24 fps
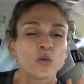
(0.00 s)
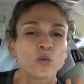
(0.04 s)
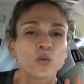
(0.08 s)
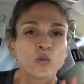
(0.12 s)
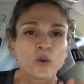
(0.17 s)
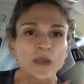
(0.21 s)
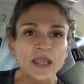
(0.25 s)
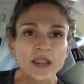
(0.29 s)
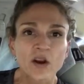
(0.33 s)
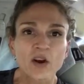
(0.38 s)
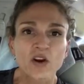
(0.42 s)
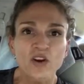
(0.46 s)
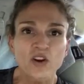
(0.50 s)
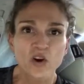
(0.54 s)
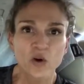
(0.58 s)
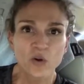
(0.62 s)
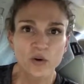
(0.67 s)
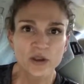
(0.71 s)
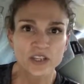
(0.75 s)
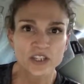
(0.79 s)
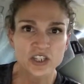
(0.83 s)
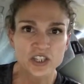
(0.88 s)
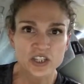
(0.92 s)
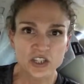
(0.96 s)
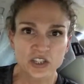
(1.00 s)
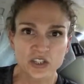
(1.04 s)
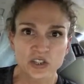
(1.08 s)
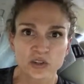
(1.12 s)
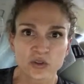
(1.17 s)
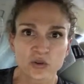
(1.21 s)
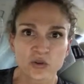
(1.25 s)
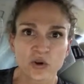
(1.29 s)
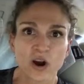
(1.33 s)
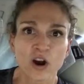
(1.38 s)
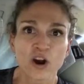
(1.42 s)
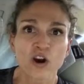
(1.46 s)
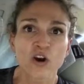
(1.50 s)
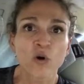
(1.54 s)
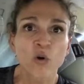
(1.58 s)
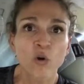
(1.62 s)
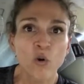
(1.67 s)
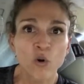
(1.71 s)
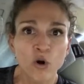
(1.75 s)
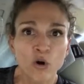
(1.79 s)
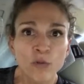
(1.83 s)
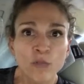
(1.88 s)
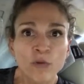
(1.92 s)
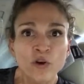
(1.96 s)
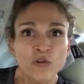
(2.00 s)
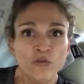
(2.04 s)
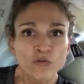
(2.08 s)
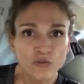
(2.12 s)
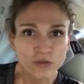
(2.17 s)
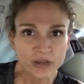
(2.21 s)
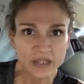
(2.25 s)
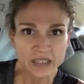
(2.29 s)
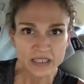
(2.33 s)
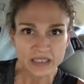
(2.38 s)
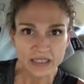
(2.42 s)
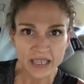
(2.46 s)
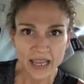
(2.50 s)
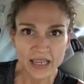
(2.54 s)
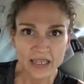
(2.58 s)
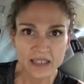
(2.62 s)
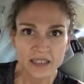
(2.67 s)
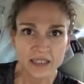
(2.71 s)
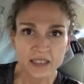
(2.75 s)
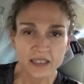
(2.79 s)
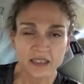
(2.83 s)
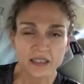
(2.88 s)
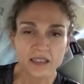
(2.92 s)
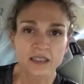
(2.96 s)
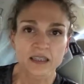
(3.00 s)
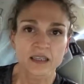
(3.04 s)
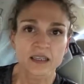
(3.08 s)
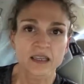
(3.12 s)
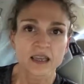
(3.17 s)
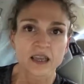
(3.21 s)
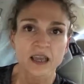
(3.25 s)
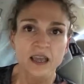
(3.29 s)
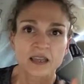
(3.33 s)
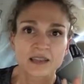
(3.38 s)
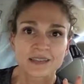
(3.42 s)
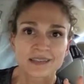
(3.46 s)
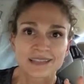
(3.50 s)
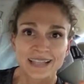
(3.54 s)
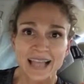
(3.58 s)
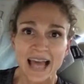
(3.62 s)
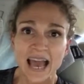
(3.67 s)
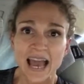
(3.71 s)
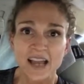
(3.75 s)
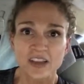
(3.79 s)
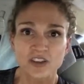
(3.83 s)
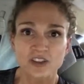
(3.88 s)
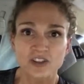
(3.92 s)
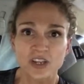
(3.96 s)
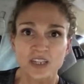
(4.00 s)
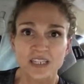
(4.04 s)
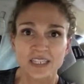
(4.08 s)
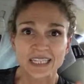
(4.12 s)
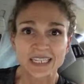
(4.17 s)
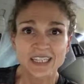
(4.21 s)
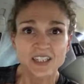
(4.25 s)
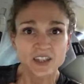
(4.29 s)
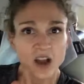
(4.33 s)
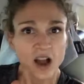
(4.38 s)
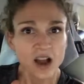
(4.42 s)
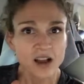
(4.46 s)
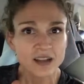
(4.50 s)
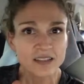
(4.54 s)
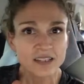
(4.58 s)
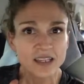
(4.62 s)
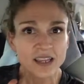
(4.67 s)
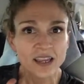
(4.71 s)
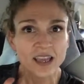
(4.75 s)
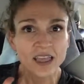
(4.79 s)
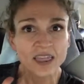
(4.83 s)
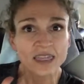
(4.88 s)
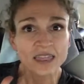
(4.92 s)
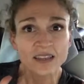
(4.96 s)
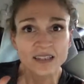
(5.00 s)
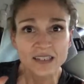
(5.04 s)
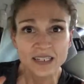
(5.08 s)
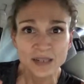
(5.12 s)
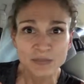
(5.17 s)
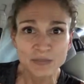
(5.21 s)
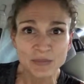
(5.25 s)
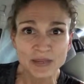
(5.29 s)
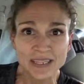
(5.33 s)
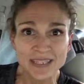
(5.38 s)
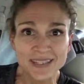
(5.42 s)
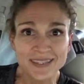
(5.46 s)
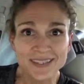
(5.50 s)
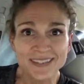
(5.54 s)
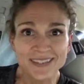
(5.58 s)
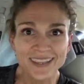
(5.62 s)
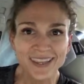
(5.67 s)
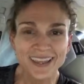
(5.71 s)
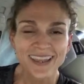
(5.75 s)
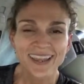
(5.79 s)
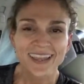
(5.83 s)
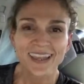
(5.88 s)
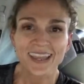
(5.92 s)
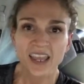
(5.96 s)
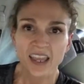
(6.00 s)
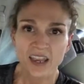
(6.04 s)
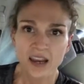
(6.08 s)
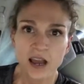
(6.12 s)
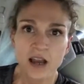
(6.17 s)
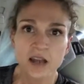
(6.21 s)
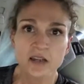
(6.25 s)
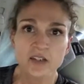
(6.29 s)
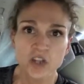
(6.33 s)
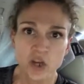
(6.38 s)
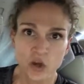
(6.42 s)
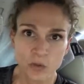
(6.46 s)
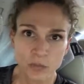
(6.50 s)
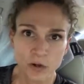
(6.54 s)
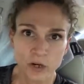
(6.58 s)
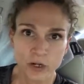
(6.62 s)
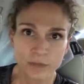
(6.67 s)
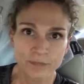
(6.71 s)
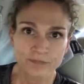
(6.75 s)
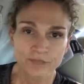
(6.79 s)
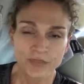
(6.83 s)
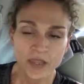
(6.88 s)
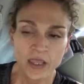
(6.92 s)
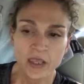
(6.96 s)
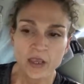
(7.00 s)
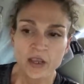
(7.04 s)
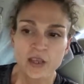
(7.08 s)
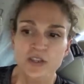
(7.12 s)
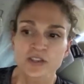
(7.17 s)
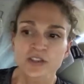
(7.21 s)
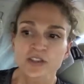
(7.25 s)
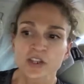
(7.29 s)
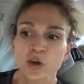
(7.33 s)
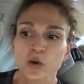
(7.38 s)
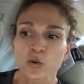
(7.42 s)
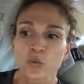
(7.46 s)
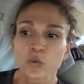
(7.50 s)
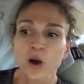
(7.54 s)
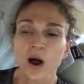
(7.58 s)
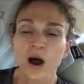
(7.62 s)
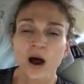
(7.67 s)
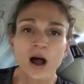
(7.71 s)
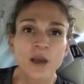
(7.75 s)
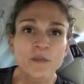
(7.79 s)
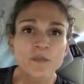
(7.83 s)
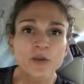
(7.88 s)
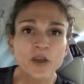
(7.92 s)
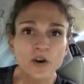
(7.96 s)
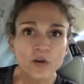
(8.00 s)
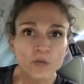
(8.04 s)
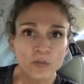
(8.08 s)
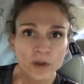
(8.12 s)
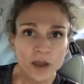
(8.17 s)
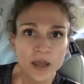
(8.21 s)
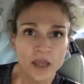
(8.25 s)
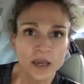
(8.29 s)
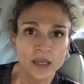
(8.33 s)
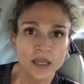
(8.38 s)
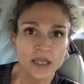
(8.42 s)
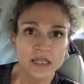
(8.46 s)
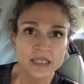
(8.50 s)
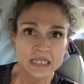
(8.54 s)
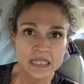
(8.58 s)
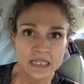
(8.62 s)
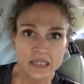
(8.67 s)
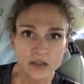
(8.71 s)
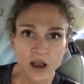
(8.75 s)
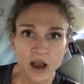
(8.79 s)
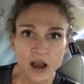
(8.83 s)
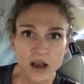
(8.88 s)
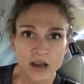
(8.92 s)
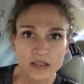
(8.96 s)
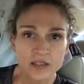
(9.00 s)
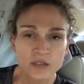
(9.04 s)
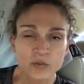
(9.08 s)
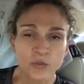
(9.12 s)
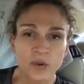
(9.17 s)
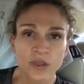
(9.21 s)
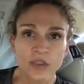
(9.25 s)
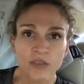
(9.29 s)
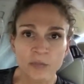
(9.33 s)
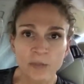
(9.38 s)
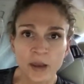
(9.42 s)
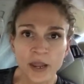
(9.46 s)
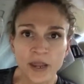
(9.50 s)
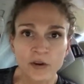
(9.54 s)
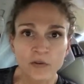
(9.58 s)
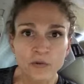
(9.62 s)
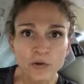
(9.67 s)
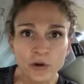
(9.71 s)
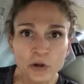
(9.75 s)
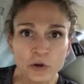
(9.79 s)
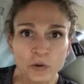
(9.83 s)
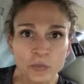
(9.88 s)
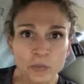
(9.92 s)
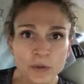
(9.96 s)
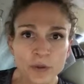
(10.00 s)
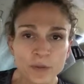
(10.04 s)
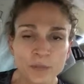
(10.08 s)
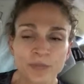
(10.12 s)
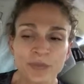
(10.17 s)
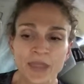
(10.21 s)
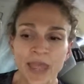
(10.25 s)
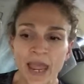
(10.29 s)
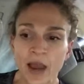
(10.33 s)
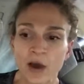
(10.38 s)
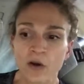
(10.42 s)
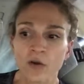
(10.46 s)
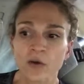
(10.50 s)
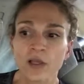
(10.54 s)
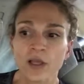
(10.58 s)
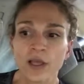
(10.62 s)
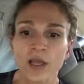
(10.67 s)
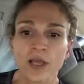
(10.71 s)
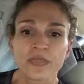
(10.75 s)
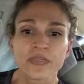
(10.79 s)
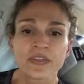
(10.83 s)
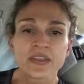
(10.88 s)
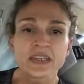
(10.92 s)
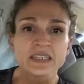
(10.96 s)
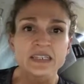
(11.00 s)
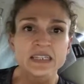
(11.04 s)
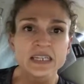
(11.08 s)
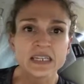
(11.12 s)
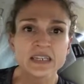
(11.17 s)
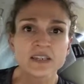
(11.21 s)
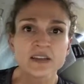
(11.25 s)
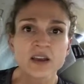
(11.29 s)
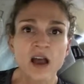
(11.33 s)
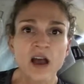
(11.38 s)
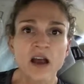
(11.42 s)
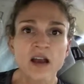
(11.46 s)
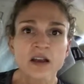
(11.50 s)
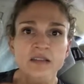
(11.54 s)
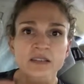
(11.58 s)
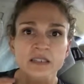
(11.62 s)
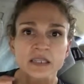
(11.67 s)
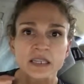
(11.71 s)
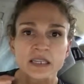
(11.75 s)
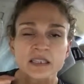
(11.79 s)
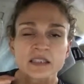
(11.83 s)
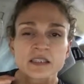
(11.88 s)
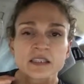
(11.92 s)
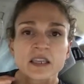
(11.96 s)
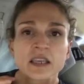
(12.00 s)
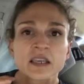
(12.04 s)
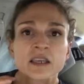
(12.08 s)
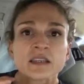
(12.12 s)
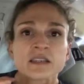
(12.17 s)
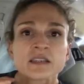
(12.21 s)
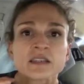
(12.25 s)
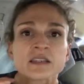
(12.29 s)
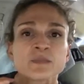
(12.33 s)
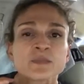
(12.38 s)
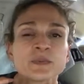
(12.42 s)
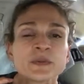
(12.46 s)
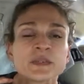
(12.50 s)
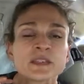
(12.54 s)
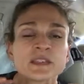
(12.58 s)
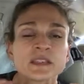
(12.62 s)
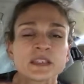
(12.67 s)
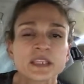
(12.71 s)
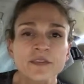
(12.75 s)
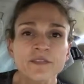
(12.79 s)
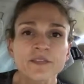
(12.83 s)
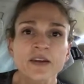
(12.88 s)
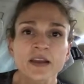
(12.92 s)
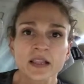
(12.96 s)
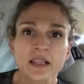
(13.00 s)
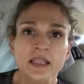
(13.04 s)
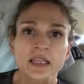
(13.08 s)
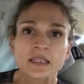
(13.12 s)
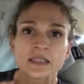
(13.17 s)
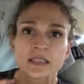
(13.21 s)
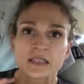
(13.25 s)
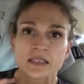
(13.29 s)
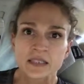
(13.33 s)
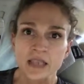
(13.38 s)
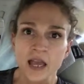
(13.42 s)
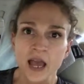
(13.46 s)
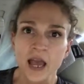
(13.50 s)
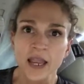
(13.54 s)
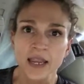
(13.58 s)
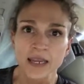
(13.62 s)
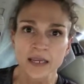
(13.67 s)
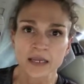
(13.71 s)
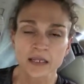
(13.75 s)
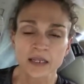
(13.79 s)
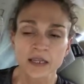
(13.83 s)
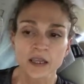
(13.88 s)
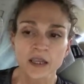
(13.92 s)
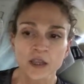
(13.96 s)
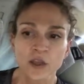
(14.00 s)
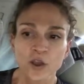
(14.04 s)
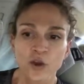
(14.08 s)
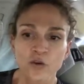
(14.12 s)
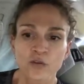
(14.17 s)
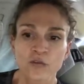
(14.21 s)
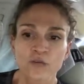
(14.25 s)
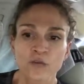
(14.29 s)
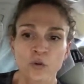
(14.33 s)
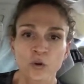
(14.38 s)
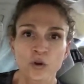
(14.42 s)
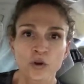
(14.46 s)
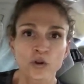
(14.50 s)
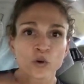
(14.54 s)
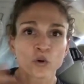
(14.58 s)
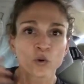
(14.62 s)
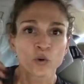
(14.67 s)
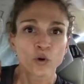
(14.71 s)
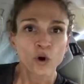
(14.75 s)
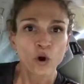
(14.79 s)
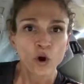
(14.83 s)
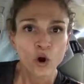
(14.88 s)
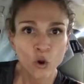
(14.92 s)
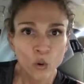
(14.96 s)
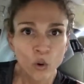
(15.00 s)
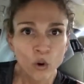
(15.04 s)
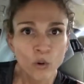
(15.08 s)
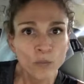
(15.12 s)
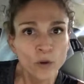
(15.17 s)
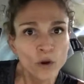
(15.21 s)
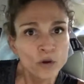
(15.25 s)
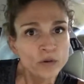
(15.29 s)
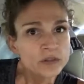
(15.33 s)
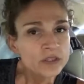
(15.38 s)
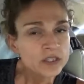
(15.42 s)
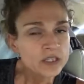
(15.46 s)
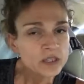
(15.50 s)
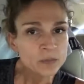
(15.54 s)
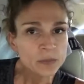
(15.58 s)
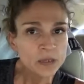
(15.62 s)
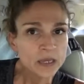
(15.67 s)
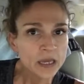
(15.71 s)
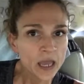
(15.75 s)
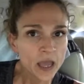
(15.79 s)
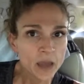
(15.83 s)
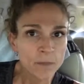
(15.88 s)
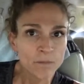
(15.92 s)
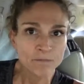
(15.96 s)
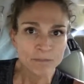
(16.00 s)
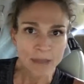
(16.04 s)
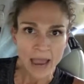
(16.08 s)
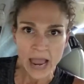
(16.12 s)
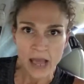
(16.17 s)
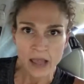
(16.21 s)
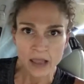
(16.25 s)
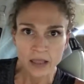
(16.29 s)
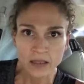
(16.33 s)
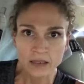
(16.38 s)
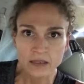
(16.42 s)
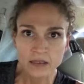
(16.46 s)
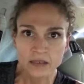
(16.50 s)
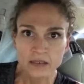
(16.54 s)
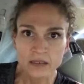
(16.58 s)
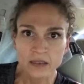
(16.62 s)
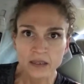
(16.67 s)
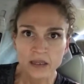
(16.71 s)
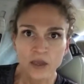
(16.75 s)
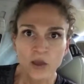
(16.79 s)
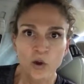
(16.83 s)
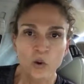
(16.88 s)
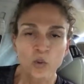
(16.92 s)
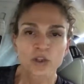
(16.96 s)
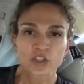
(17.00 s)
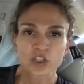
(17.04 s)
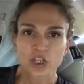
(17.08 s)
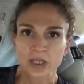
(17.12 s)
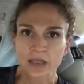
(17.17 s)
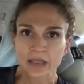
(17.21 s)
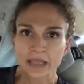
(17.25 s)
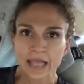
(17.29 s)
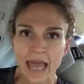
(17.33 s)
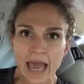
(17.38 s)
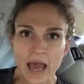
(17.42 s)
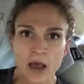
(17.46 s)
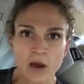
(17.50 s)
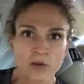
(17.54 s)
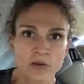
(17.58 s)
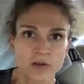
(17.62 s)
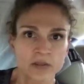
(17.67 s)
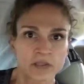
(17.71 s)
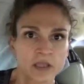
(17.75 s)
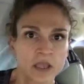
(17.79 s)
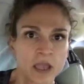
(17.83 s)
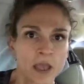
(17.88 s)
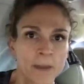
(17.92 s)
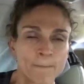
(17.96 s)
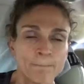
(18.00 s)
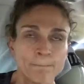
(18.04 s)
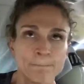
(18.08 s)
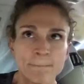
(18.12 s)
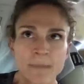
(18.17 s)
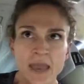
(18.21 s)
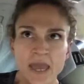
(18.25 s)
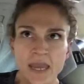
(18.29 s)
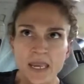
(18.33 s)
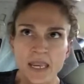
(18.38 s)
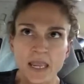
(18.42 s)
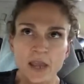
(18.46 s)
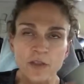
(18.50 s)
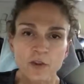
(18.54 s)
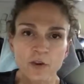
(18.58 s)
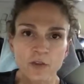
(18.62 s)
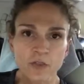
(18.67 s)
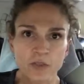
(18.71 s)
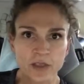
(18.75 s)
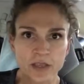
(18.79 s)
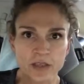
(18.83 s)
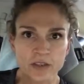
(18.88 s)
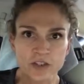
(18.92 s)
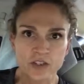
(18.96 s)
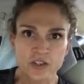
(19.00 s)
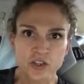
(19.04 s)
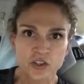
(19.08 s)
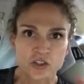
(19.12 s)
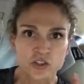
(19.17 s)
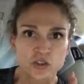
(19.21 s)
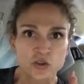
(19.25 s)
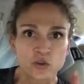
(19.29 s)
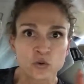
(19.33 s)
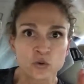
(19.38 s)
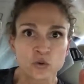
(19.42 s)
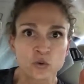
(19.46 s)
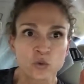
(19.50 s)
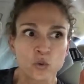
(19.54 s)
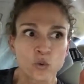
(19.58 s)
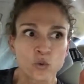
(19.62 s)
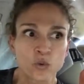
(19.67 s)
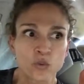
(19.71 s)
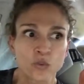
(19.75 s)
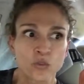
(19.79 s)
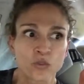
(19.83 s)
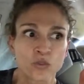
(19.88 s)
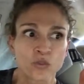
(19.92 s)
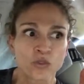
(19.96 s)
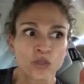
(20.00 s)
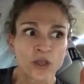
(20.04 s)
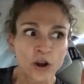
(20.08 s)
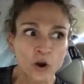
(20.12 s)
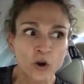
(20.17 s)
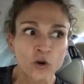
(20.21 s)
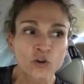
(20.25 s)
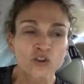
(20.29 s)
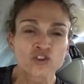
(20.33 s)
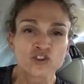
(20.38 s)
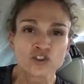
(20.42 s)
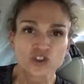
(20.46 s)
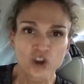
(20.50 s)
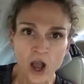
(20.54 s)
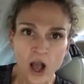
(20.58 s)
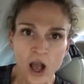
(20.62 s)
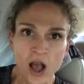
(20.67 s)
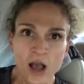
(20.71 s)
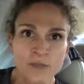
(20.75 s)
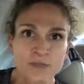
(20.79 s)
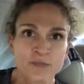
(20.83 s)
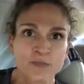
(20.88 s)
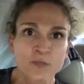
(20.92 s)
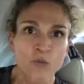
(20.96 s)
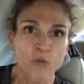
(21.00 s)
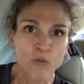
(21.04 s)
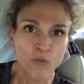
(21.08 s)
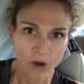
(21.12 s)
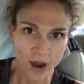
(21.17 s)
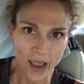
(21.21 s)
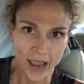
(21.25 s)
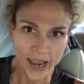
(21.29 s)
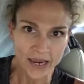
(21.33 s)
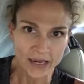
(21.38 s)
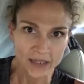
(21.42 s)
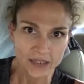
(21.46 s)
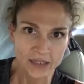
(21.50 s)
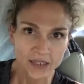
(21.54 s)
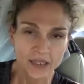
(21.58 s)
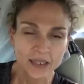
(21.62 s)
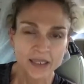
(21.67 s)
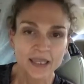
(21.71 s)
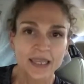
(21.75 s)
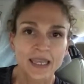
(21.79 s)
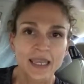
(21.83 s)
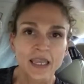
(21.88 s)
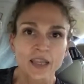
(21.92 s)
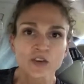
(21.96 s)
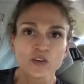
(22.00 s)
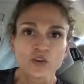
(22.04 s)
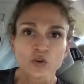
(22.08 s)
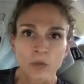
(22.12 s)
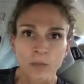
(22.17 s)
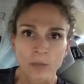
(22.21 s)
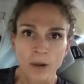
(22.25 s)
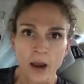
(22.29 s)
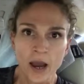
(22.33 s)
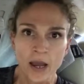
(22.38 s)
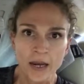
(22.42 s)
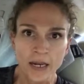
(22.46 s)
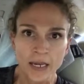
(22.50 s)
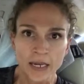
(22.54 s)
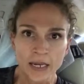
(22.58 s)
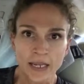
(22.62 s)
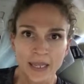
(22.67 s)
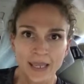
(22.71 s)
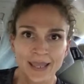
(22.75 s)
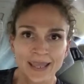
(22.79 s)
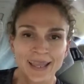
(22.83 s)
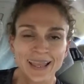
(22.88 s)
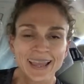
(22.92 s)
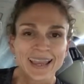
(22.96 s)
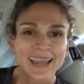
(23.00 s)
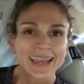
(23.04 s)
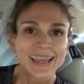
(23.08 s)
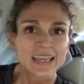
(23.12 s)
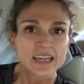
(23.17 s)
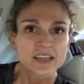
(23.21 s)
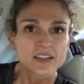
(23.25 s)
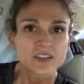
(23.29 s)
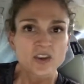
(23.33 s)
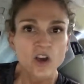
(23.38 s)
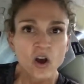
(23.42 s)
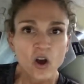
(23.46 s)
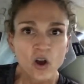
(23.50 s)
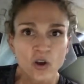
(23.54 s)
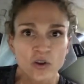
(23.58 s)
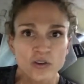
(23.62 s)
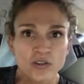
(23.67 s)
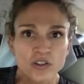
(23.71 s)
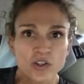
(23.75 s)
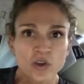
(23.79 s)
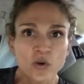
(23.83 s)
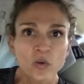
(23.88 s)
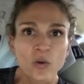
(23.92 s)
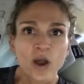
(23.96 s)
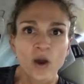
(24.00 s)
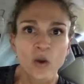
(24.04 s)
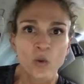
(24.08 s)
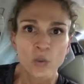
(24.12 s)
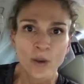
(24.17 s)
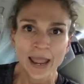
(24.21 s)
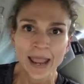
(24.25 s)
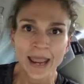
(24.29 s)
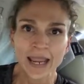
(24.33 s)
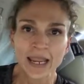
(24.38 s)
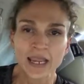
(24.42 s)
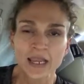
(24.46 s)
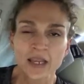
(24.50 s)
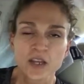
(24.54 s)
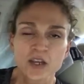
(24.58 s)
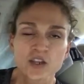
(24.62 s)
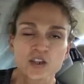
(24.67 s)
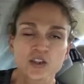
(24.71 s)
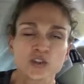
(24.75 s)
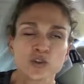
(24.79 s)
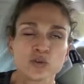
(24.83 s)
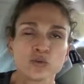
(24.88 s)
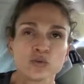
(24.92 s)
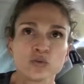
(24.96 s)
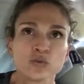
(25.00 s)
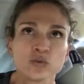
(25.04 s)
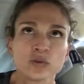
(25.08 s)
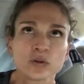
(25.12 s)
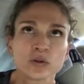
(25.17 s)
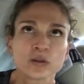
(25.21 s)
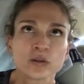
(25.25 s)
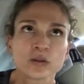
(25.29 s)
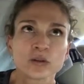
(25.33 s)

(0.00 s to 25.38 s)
We are going to do our hormone reset / detoxing the demons in October. So I'm going to run a detox with my group. Now, the detox is specifically designed for your hormones to become balanced, which allows many other things to do their job right in your body. It is also a way to,